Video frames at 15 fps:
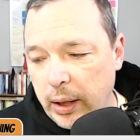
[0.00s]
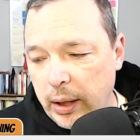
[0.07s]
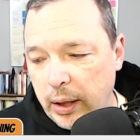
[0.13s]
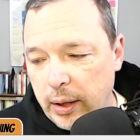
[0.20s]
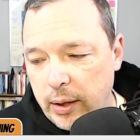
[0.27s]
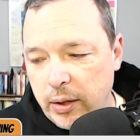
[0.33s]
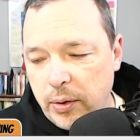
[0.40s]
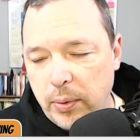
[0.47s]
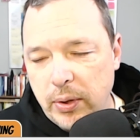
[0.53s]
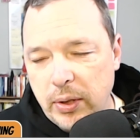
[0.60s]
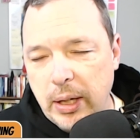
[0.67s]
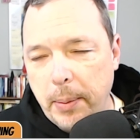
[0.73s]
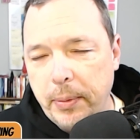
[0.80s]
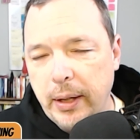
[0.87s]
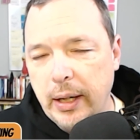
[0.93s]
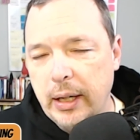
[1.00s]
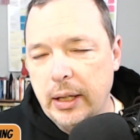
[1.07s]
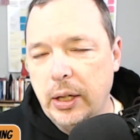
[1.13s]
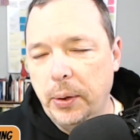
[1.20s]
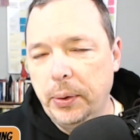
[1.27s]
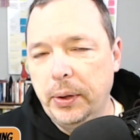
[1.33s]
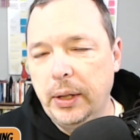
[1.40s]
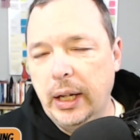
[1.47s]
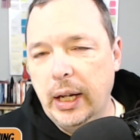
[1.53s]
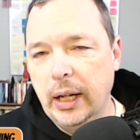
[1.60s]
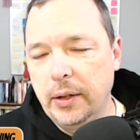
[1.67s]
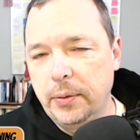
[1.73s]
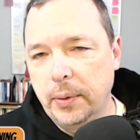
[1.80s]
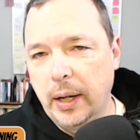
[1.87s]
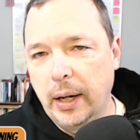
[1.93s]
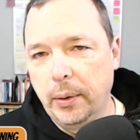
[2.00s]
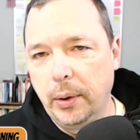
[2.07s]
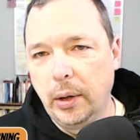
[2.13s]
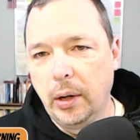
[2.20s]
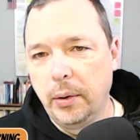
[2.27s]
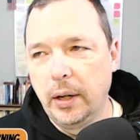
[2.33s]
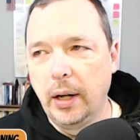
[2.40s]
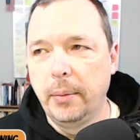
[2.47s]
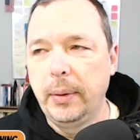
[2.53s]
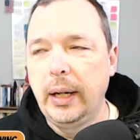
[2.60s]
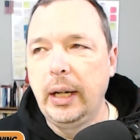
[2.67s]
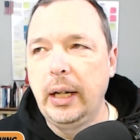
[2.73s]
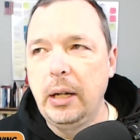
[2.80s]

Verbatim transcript: and this was something I told the kids when they were growing up.